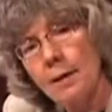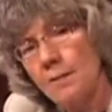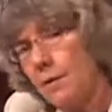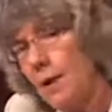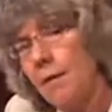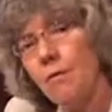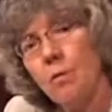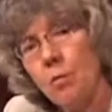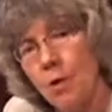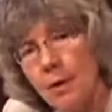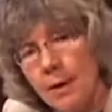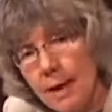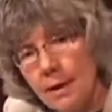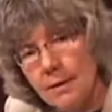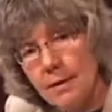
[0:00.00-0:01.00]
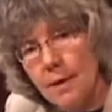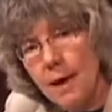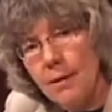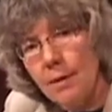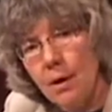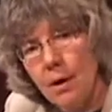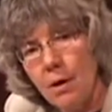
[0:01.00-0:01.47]
have never worked
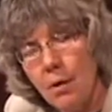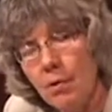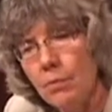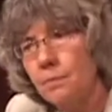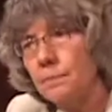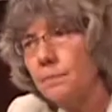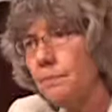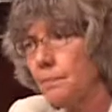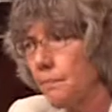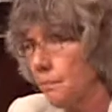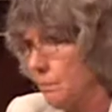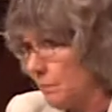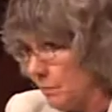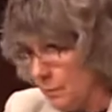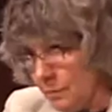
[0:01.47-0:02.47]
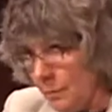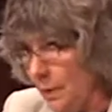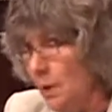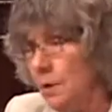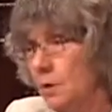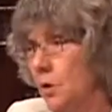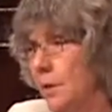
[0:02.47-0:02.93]
outside the home,
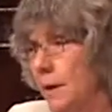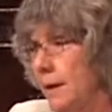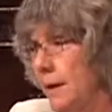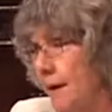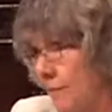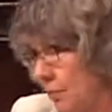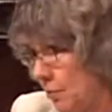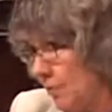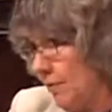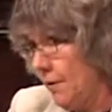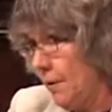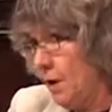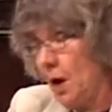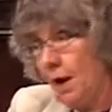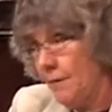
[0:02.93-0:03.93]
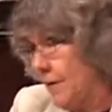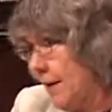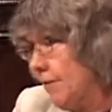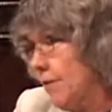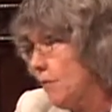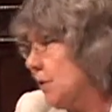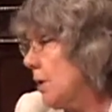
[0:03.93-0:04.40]
certainly never driven a car, have
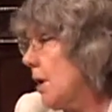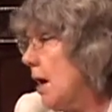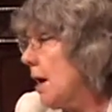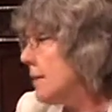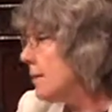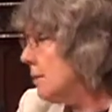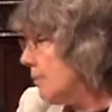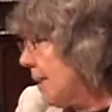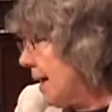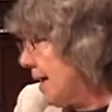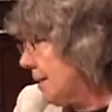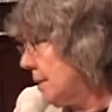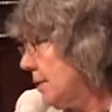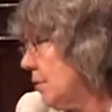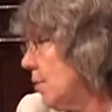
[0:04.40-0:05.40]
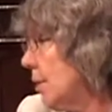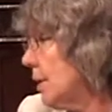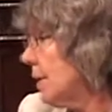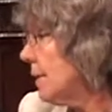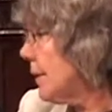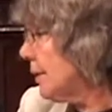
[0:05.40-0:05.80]
never even talked to men who weren't in